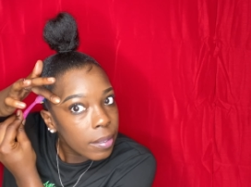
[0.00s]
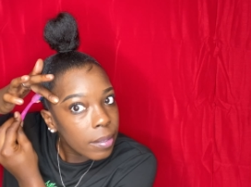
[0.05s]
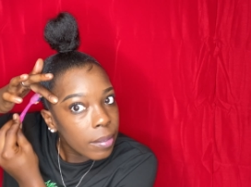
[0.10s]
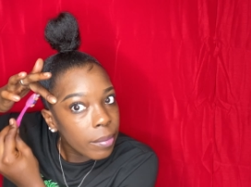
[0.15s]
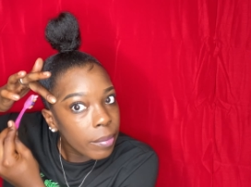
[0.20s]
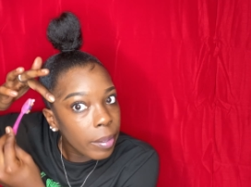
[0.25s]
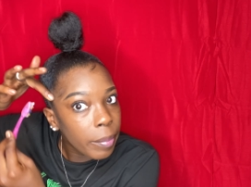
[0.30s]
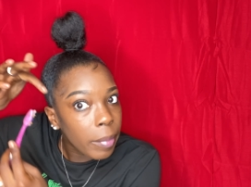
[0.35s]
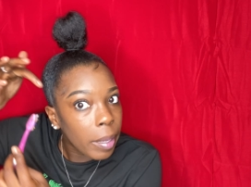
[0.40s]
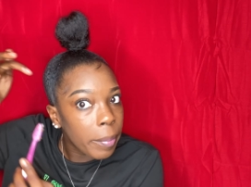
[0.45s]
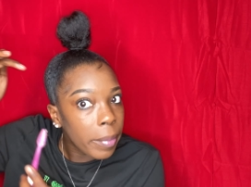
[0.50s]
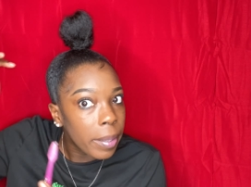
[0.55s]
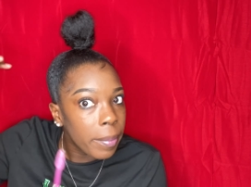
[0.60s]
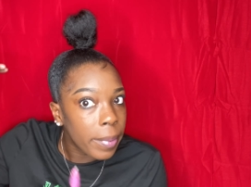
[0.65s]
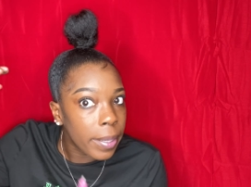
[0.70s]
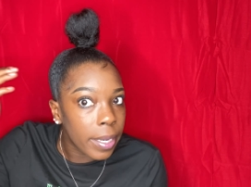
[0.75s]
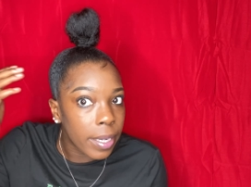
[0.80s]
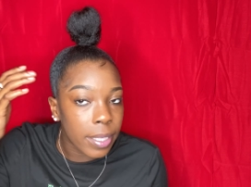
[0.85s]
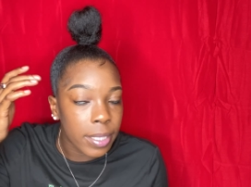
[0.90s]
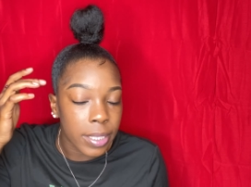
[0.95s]
with my
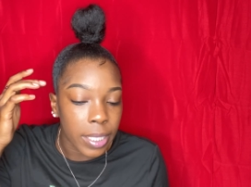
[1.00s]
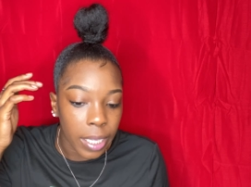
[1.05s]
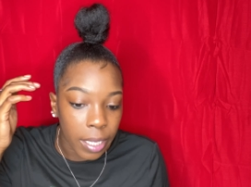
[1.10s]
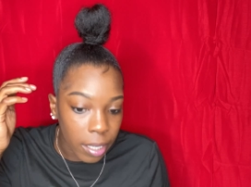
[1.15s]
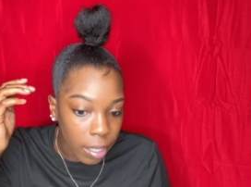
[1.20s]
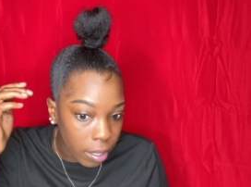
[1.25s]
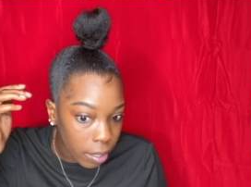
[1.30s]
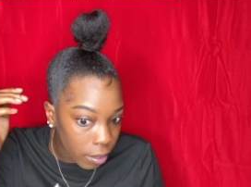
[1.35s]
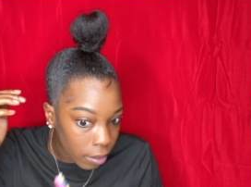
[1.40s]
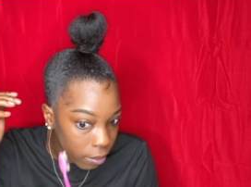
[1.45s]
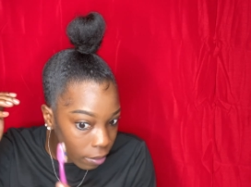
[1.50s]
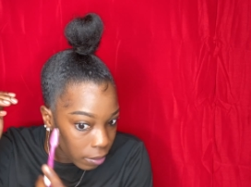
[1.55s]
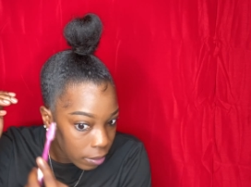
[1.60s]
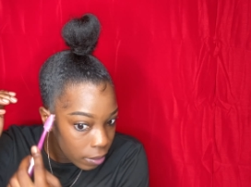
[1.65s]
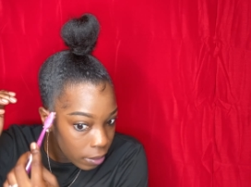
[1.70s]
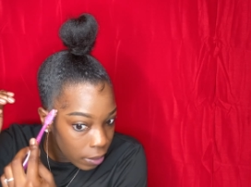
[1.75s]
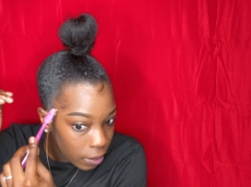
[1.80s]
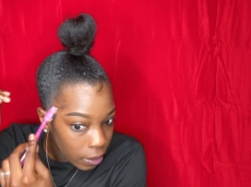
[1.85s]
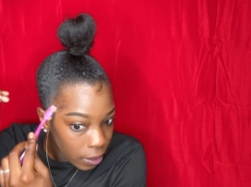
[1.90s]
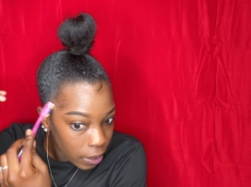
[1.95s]
baby hairs at all.
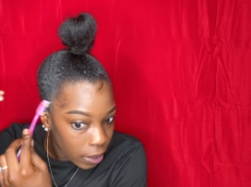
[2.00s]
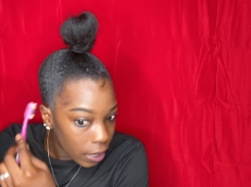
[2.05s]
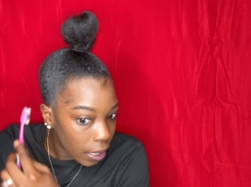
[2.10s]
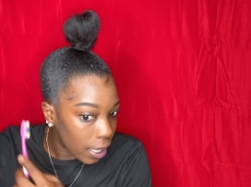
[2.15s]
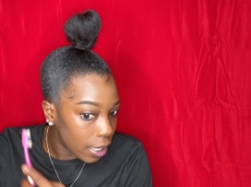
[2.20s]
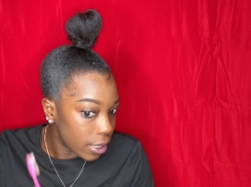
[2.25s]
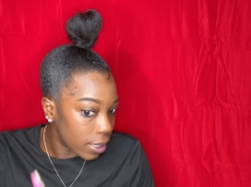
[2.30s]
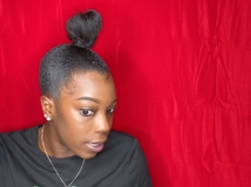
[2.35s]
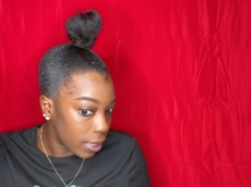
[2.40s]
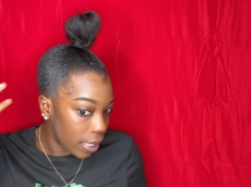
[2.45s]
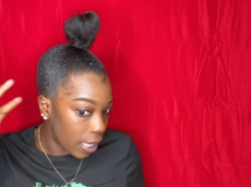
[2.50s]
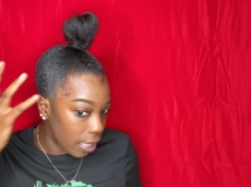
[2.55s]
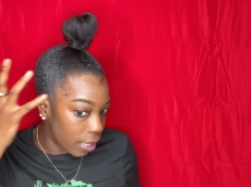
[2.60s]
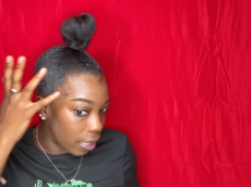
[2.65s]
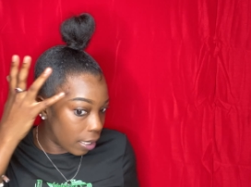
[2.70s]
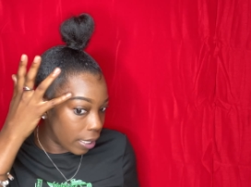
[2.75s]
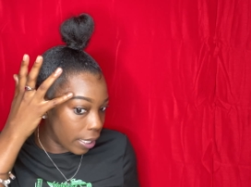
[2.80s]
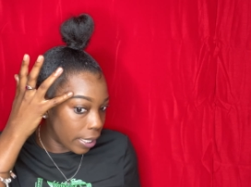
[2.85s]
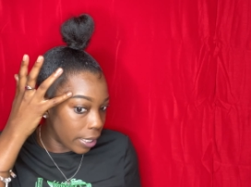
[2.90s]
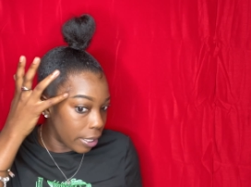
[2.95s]
I just kind of
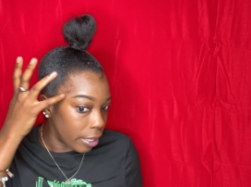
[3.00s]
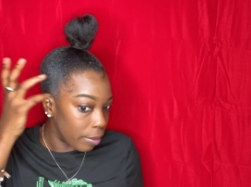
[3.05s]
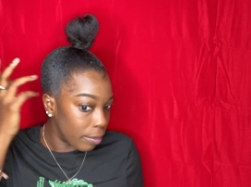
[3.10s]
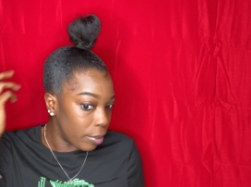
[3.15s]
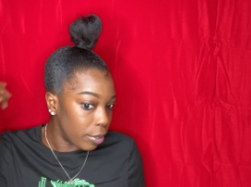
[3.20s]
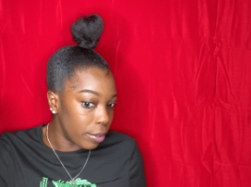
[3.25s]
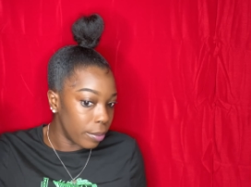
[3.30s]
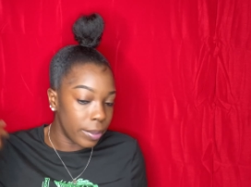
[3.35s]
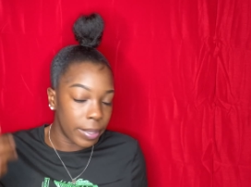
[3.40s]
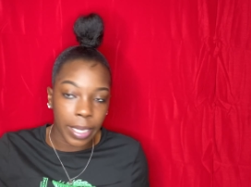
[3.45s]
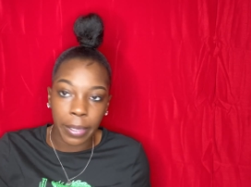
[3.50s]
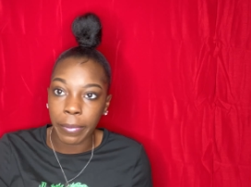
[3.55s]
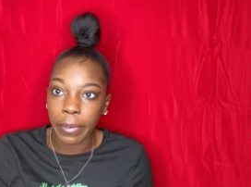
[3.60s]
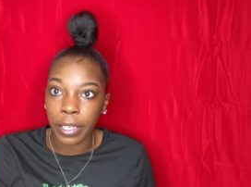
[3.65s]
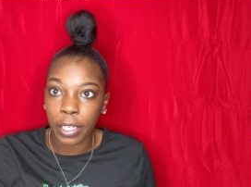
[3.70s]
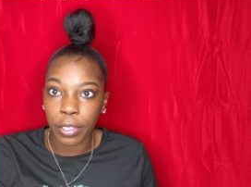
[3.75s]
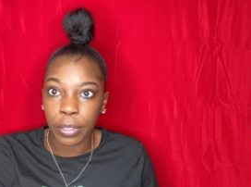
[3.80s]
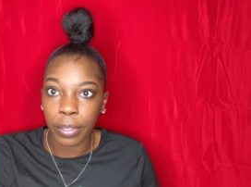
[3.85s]
let them do what they want to